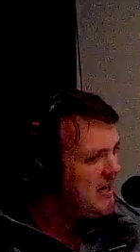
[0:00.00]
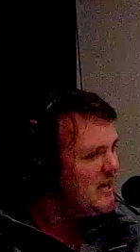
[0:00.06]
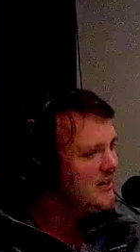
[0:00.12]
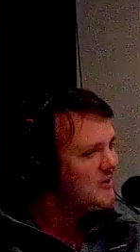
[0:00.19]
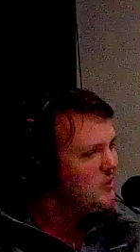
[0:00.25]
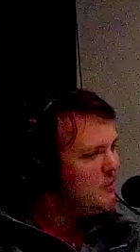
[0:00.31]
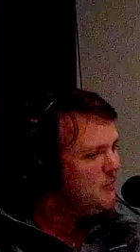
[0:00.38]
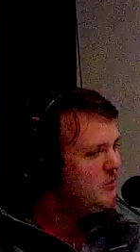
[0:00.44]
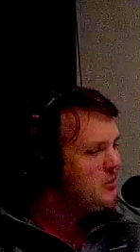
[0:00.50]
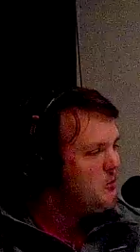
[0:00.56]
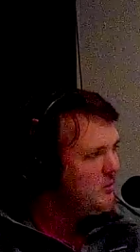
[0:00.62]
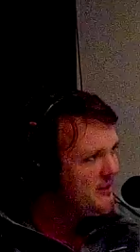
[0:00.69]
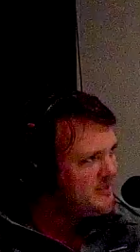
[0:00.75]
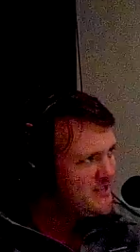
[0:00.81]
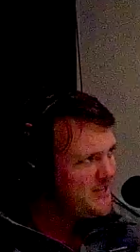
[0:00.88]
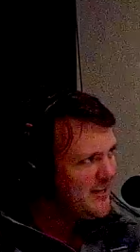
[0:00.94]
October
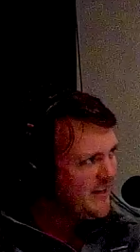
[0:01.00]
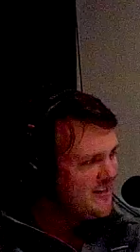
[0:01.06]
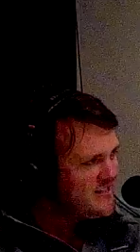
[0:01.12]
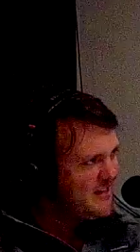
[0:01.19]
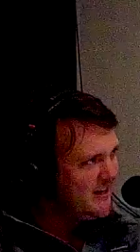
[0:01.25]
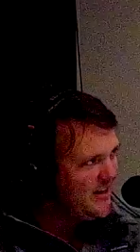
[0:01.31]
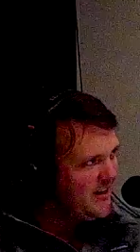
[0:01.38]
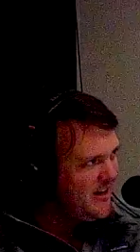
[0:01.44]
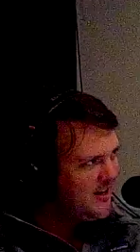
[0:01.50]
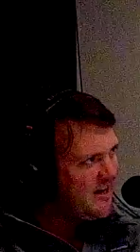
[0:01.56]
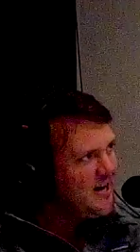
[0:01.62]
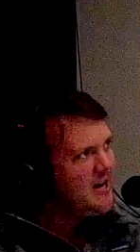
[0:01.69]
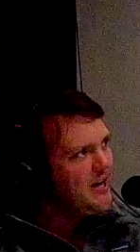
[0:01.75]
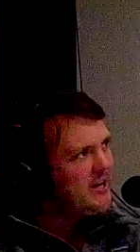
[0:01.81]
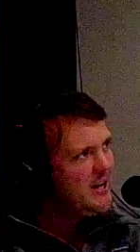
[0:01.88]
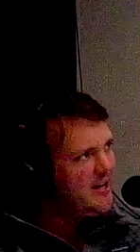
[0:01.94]
22nd, and
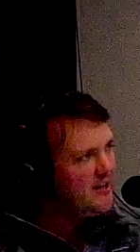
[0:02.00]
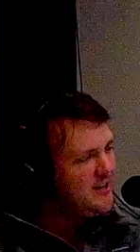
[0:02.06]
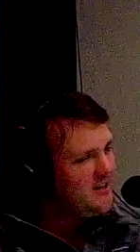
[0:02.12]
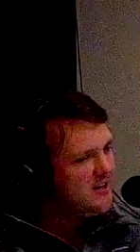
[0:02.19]
I